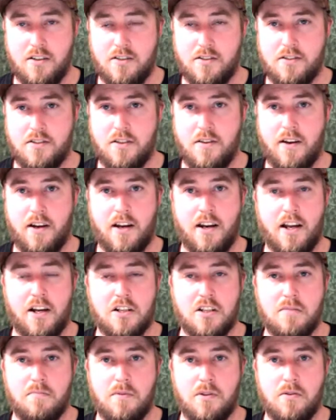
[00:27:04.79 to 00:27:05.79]
so I can
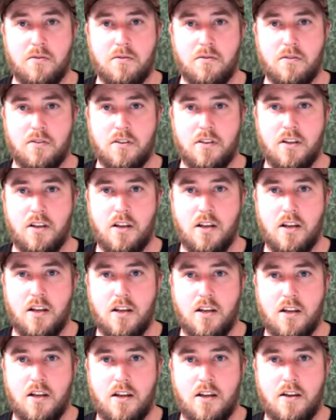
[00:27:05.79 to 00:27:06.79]
actually build
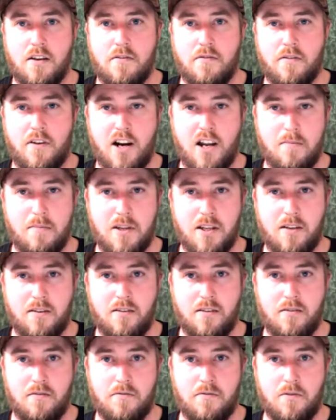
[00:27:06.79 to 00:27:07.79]
framing
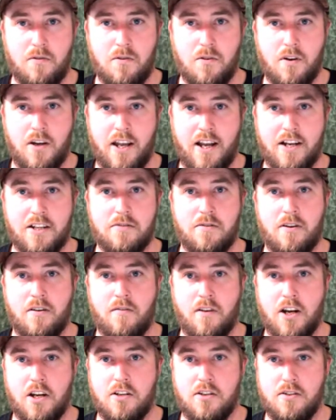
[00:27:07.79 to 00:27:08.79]
for house
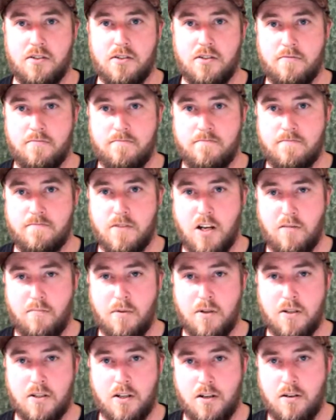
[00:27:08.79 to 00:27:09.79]
renovations.
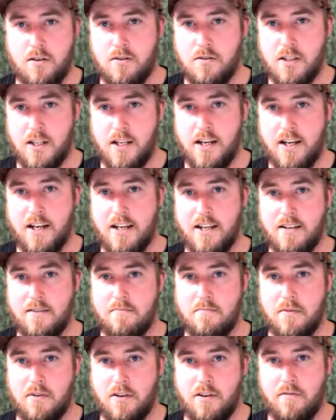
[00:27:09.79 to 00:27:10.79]
I've been told that
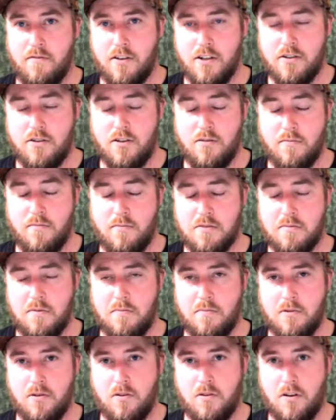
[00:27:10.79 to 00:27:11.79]
my fish room has to
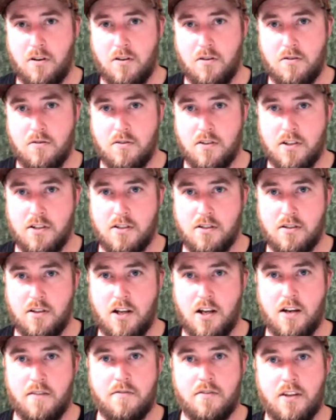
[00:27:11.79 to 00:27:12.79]
be put on hold
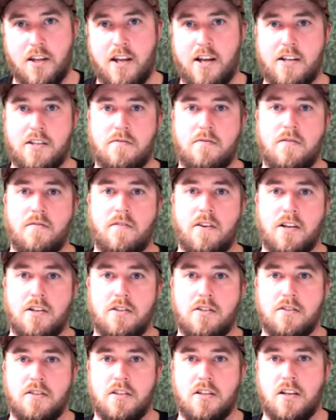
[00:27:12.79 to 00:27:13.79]
until after the house
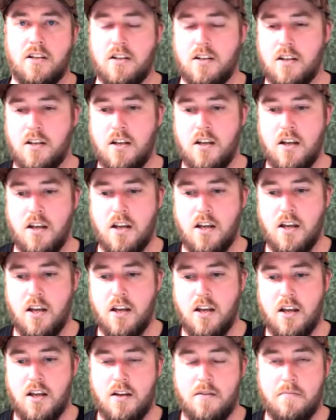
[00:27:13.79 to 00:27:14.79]
renovations are done.
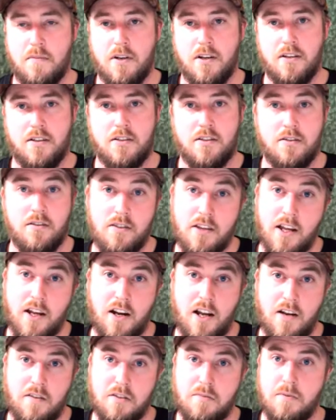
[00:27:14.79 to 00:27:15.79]
But to do that, I
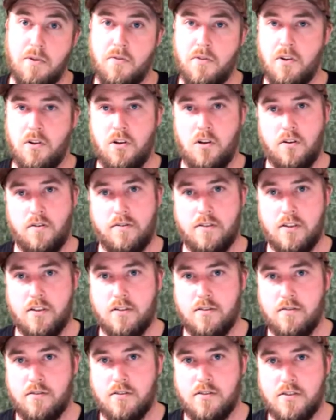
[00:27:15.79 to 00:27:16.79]
have to build a loft,
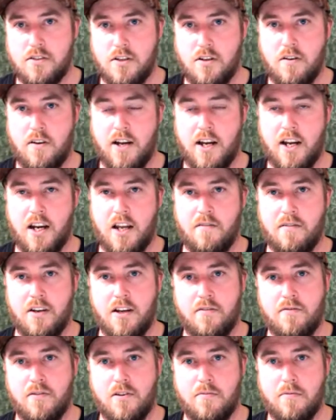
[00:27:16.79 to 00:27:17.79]
so I can have
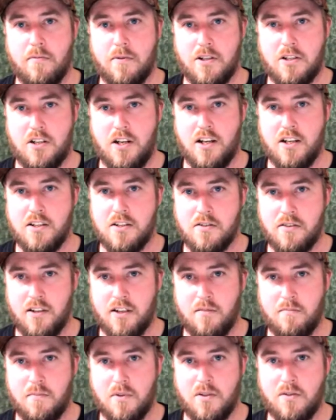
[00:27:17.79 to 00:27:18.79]
enough room in my shed so I
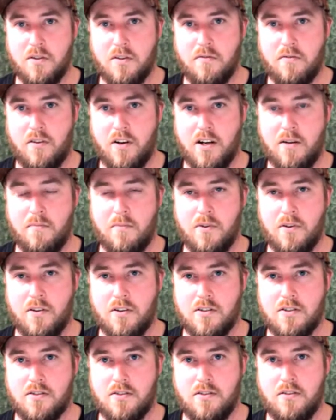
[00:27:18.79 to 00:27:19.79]
can build the
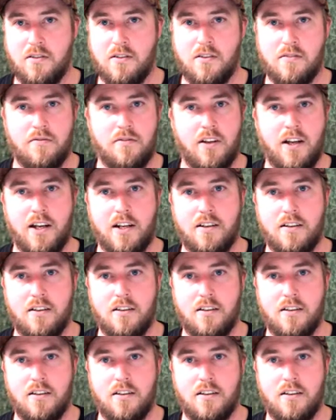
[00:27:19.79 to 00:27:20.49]
frameworks on a flat